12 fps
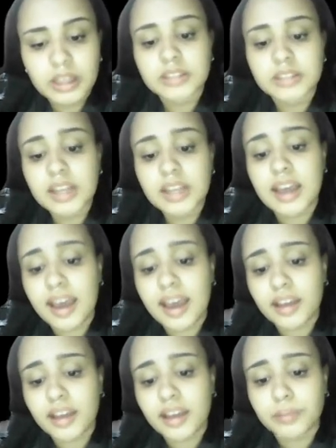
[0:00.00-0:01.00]
They
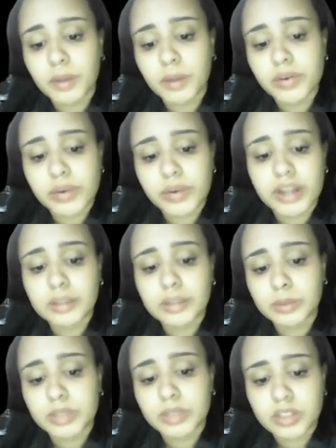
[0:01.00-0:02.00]
have paracrine
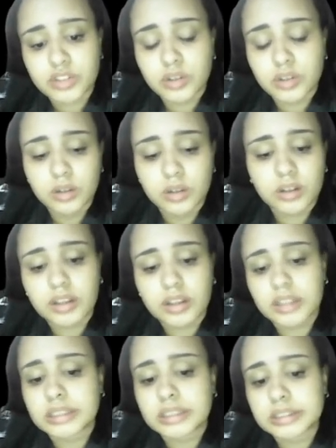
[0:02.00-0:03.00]
potential
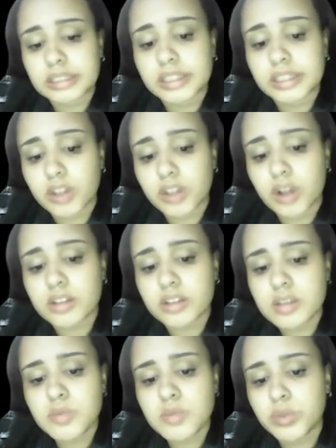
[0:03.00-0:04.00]
and are not
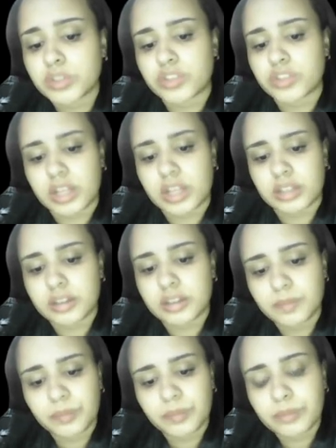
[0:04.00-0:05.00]
immunogenic,
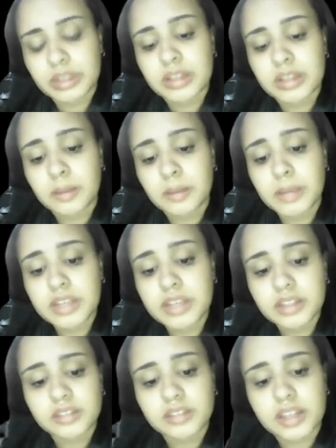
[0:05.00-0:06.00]

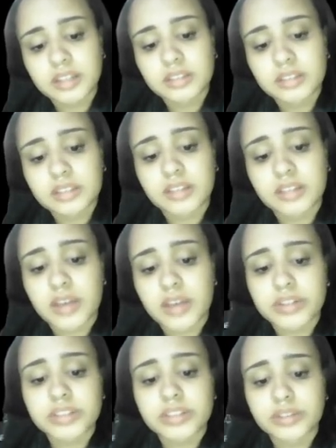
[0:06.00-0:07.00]
making them
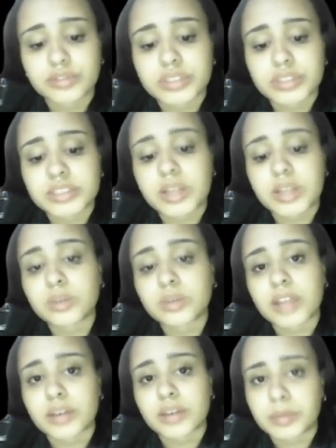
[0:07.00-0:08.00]
interesting for cell
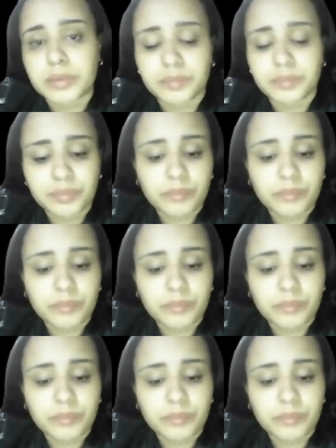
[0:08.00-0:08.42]
therapy.